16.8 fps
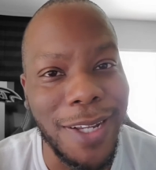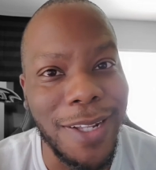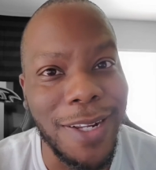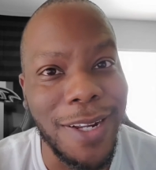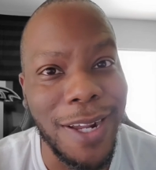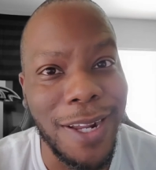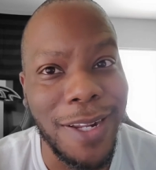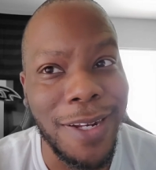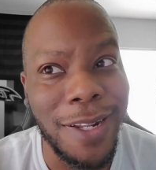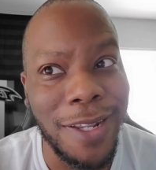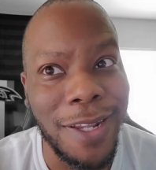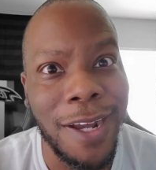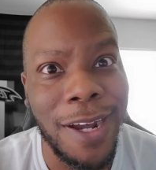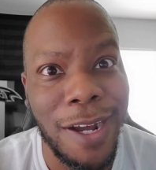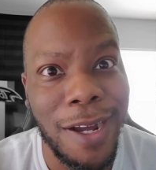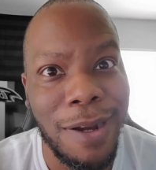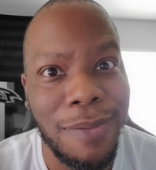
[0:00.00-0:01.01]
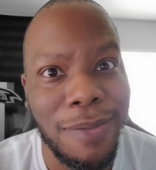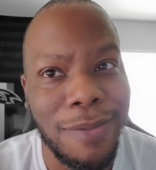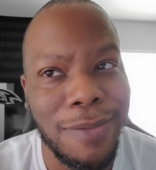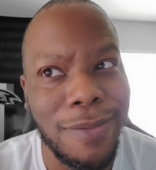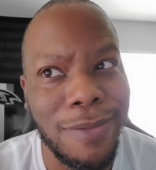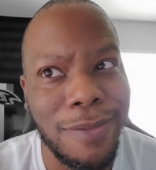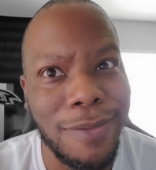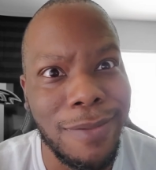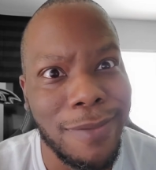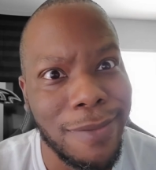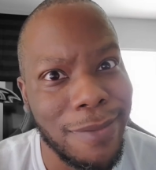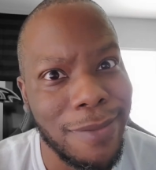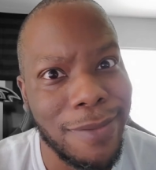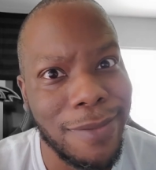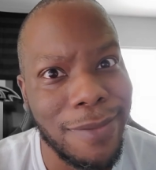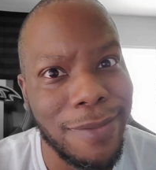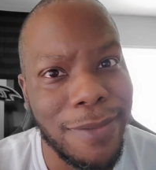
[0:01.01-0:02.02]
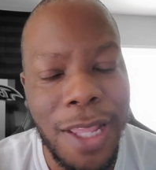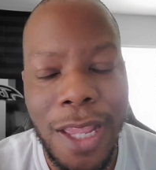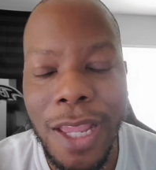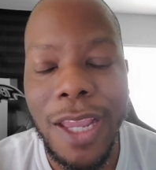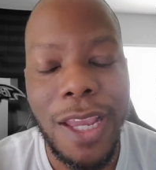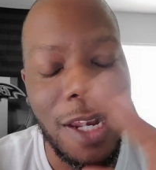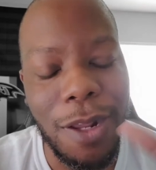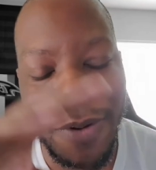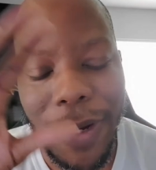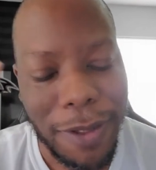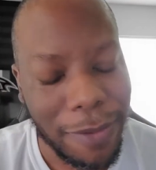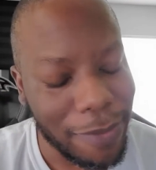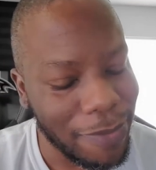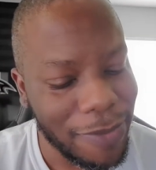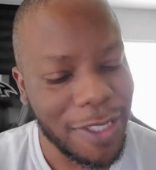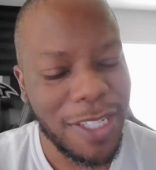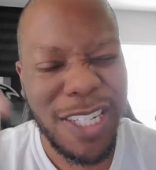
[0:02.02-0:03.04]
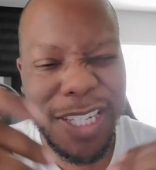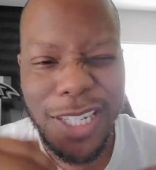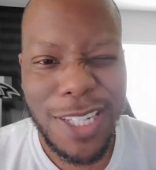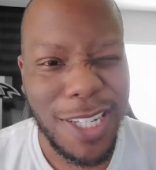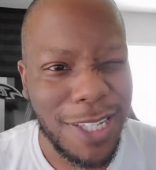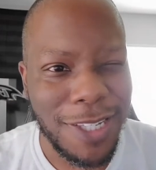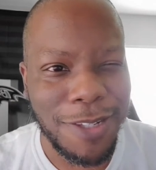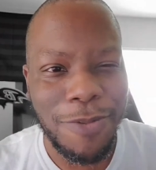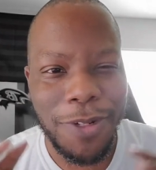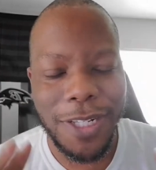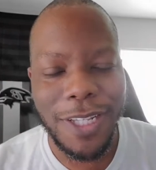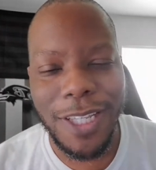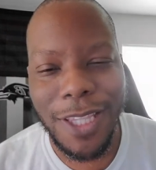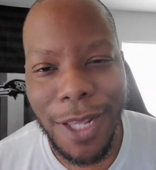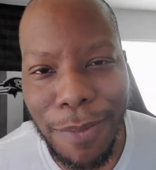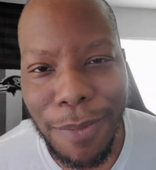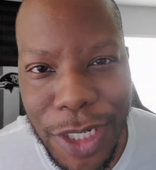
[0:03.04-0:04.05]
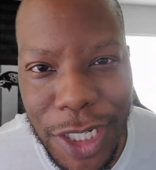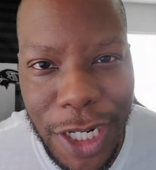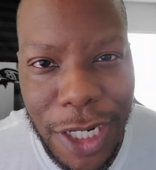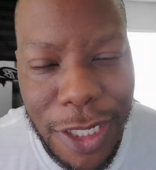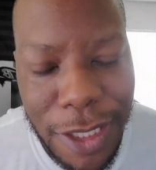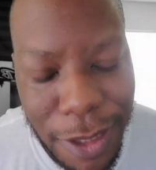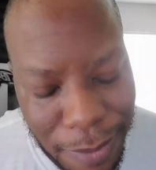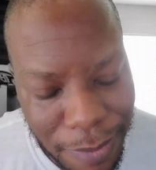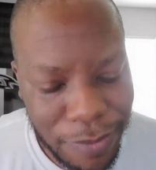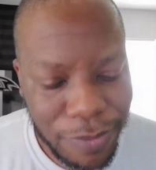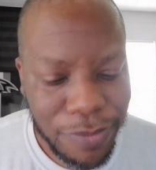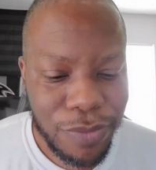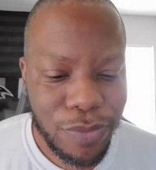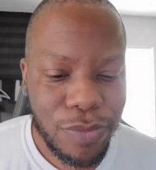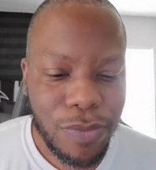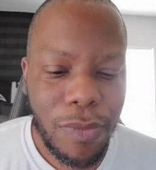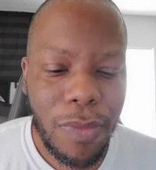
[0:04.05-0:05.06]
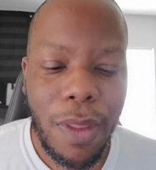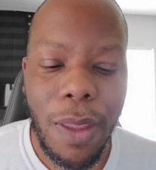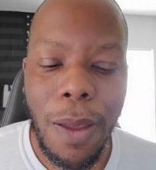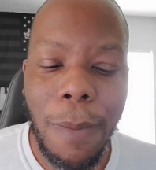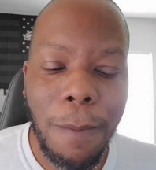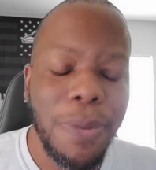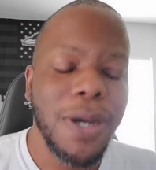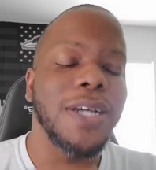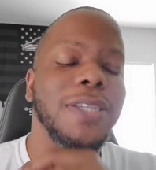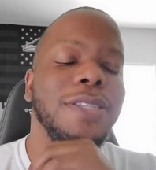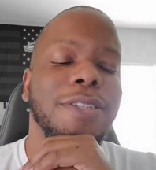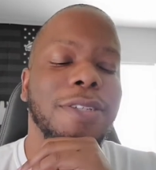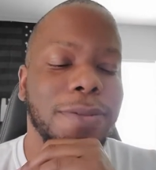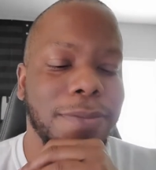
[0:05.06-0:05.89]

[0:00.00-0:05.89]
like D-Hop. Anyway, just wanted to get that on my chest. But